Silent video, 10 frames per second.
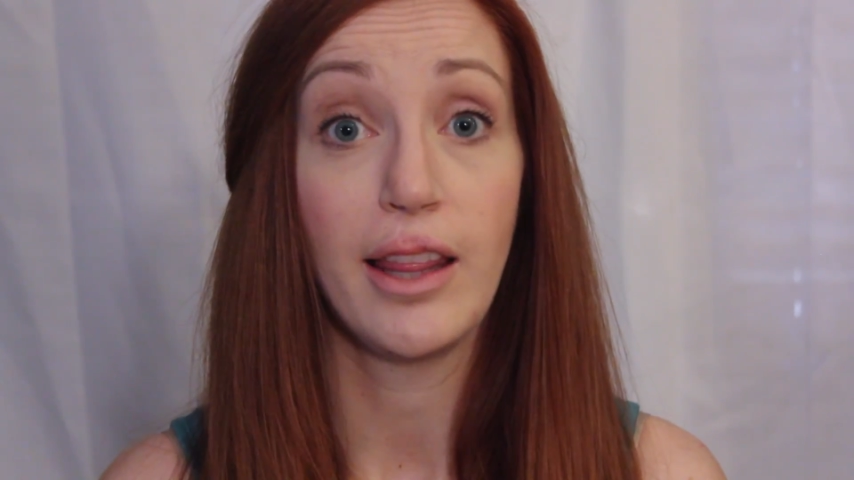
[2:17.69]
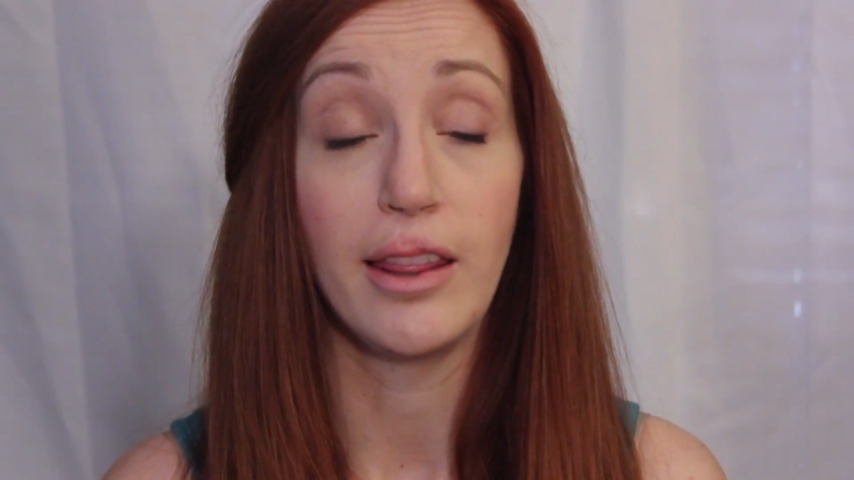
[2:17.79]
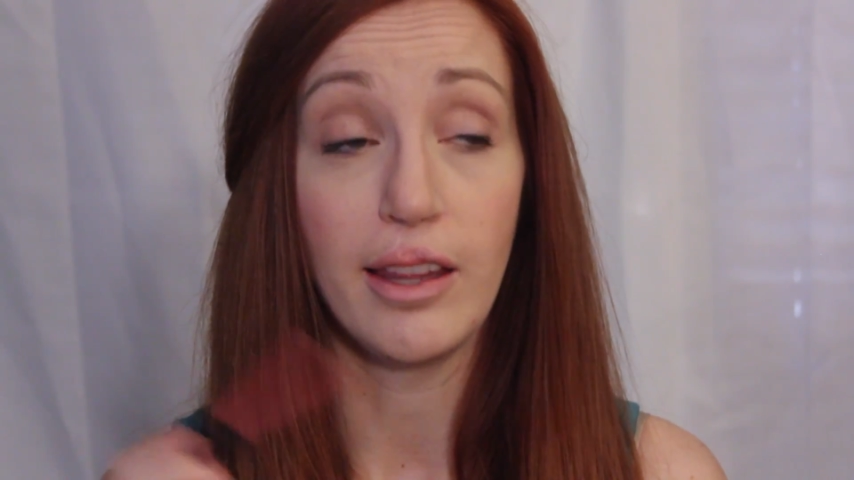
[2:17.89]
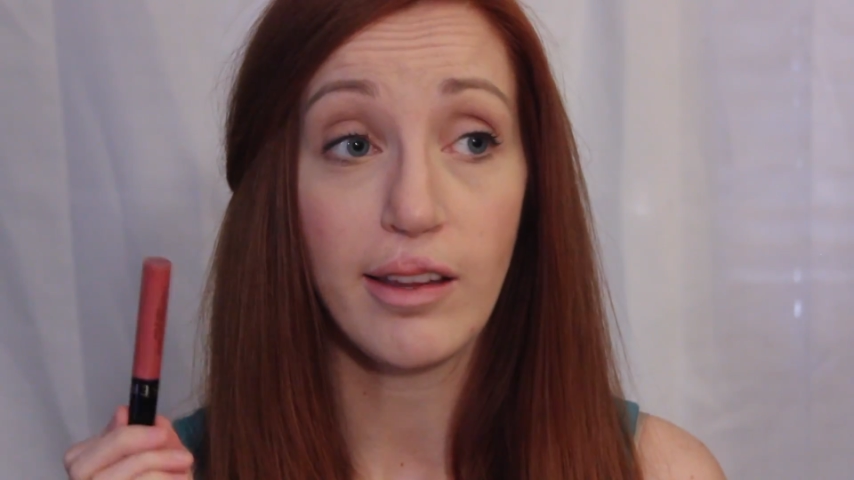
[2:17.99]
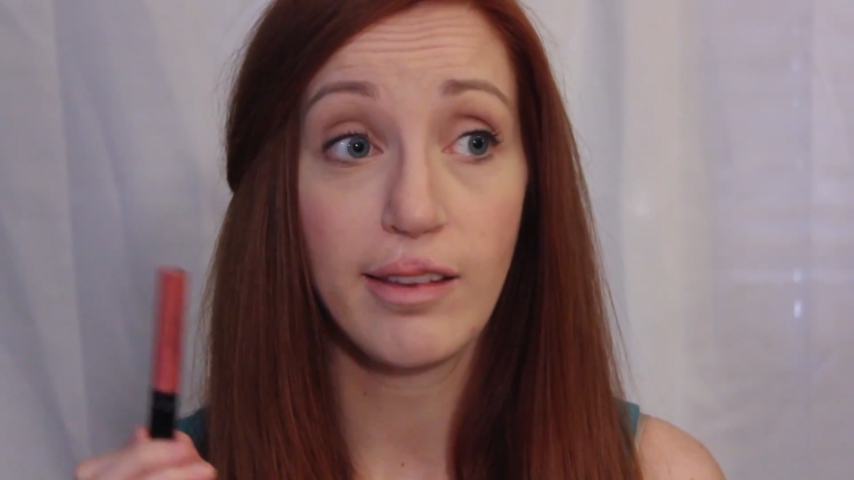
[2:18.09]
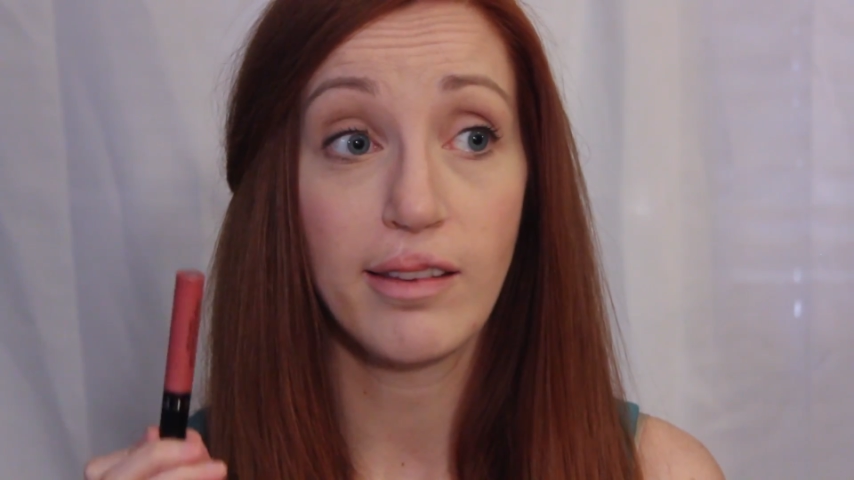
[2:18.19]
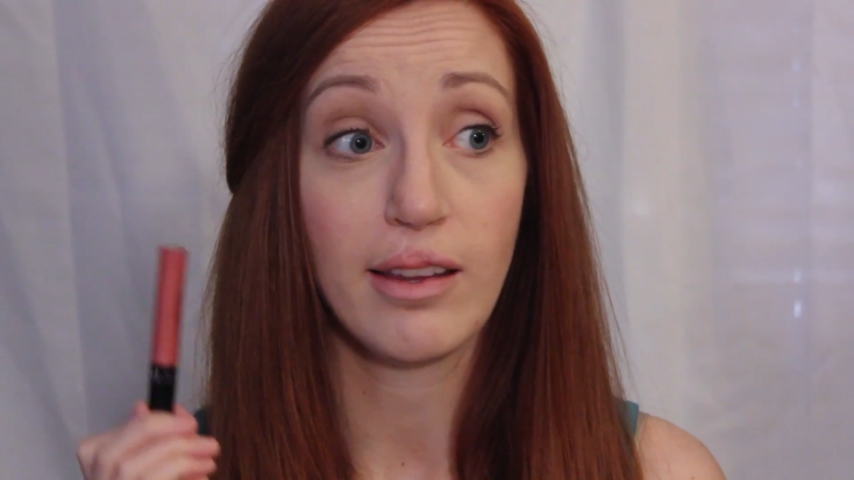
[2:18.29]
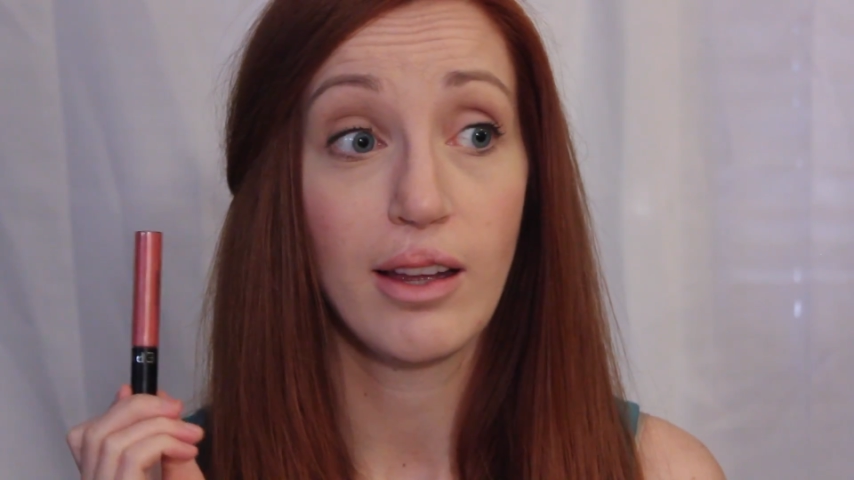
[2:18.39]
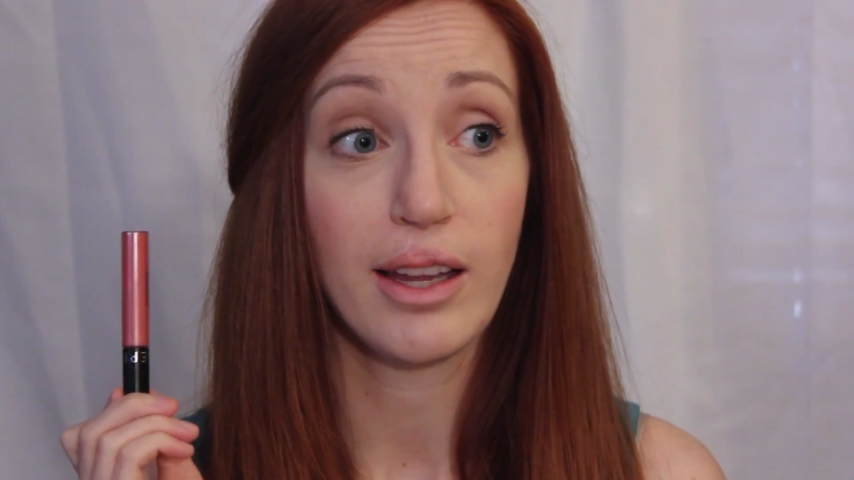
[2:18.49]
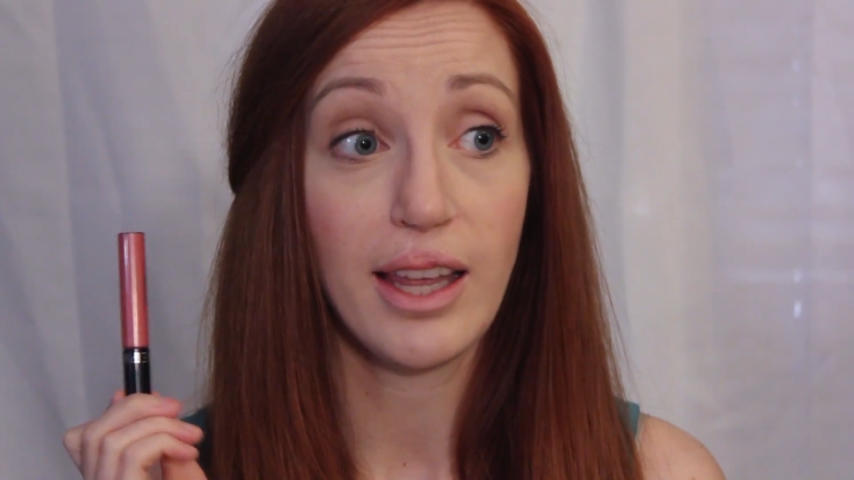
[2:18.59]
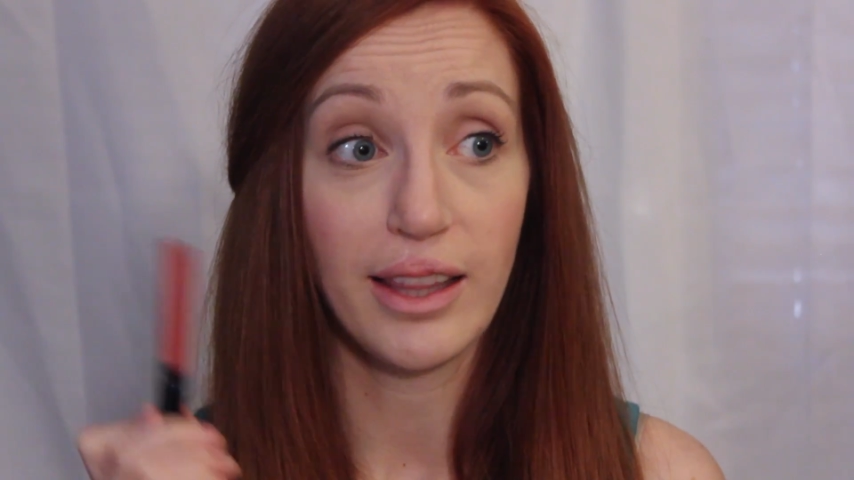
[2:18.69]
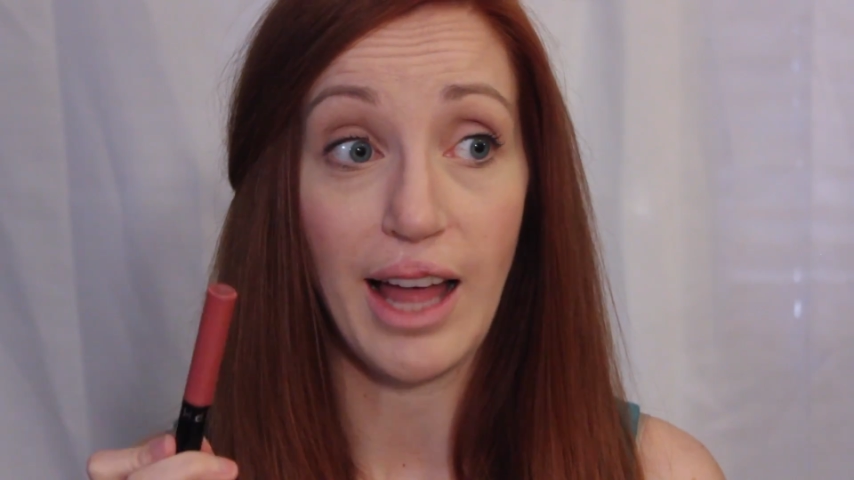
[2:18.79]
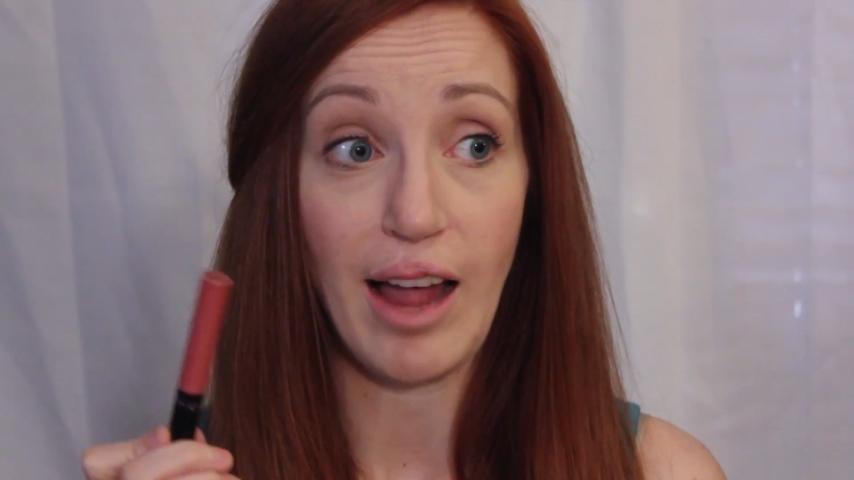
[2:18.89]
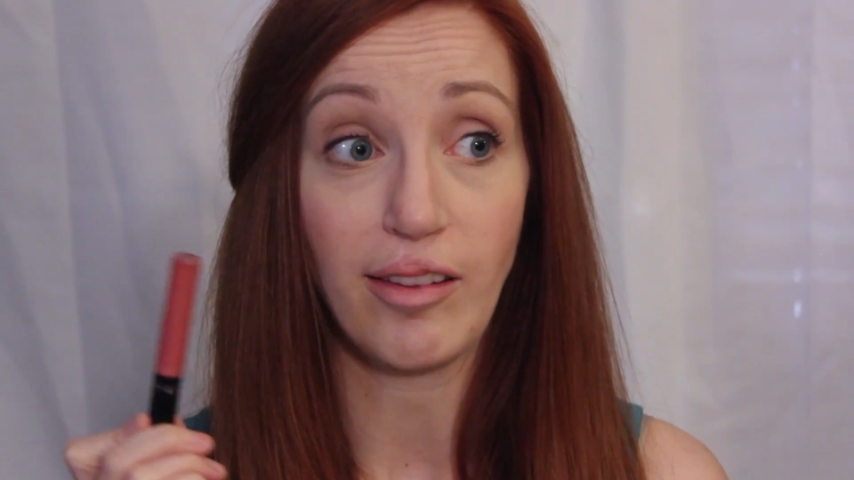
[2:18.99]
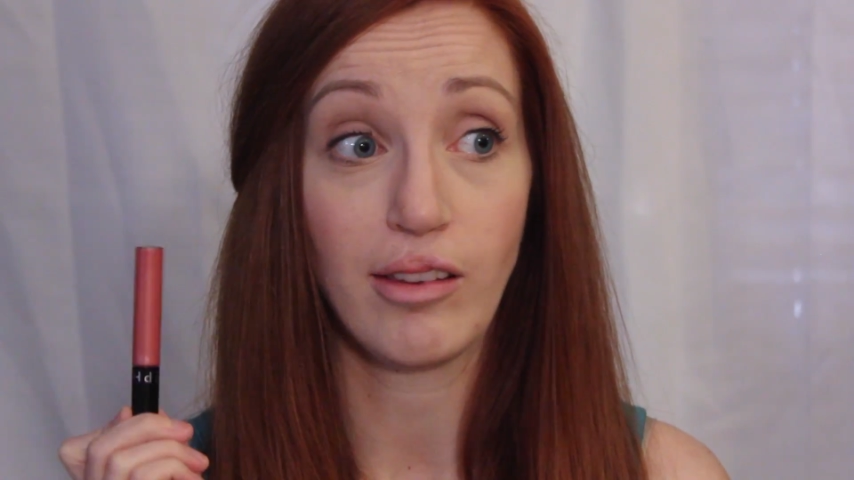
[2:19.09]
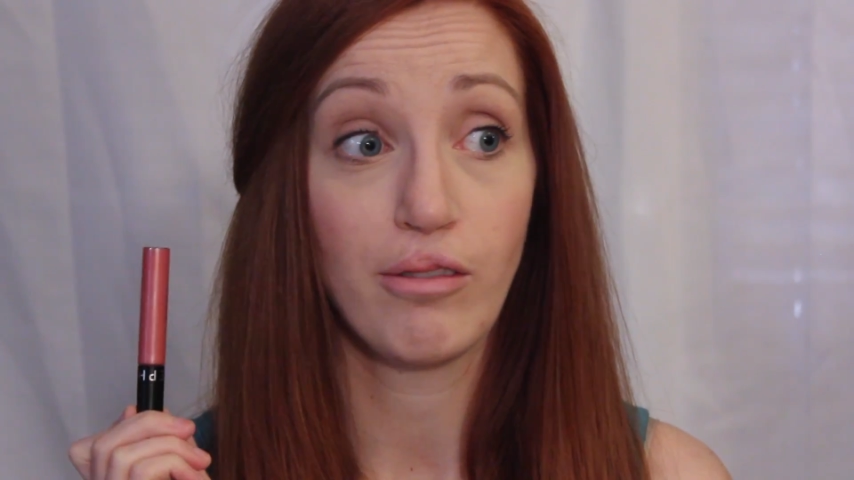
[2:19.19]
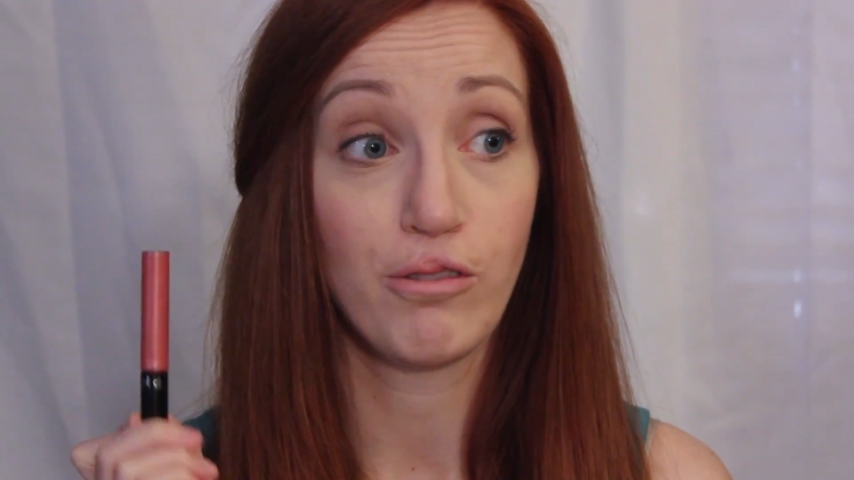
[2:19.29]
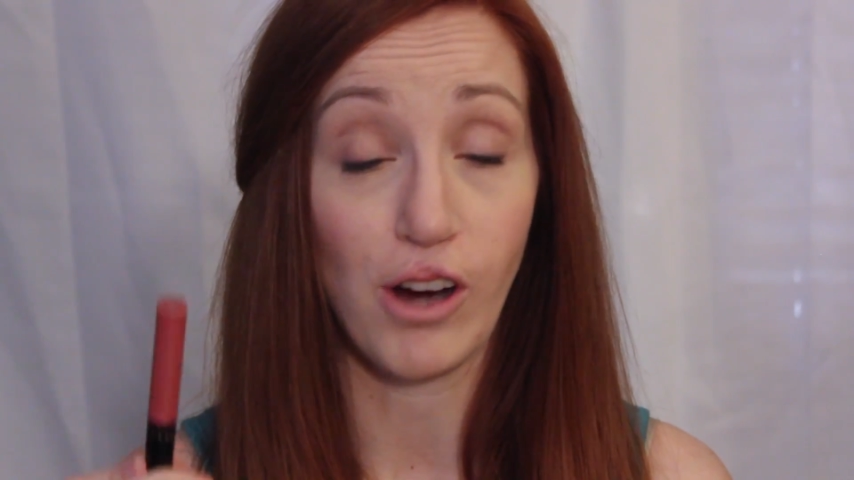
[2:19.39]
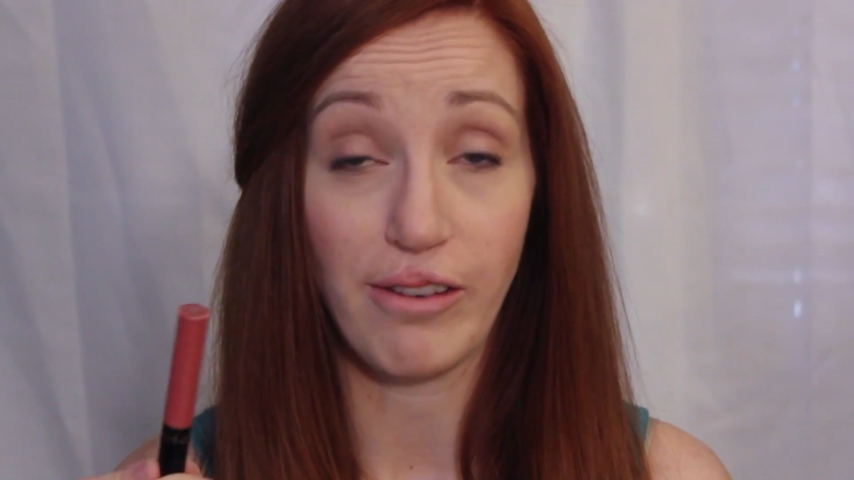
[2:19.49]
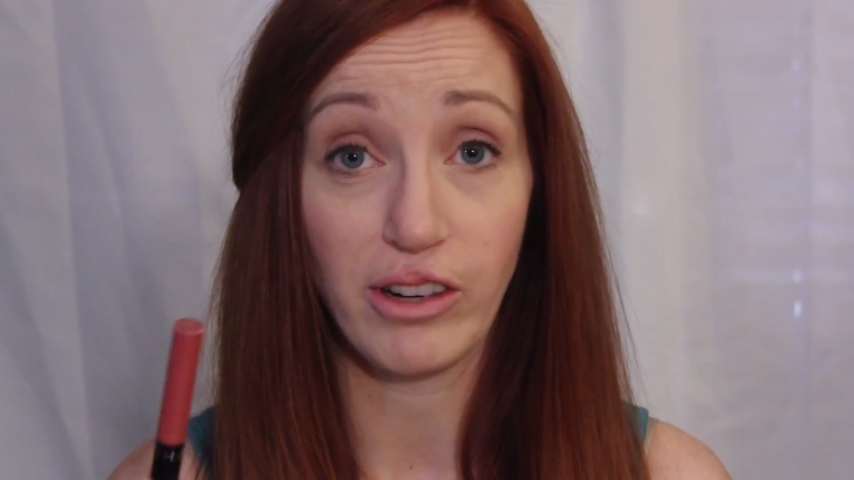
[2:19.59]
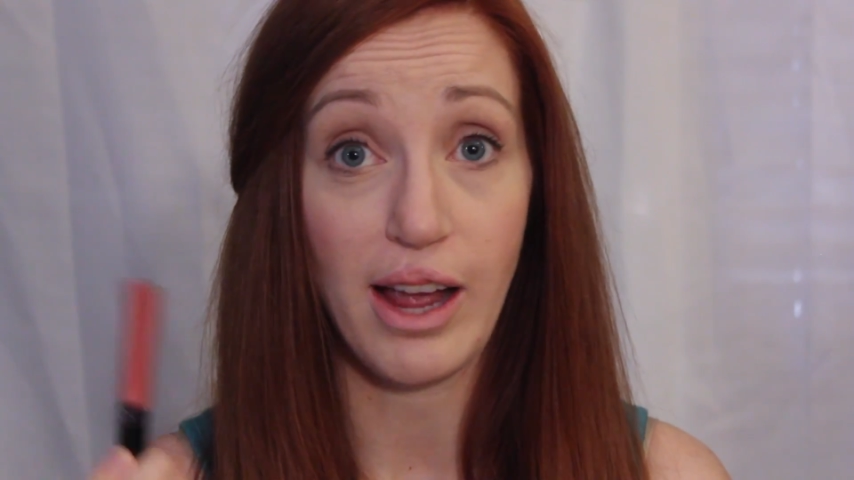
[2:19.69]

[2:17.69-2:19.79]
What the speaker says: This can last forever.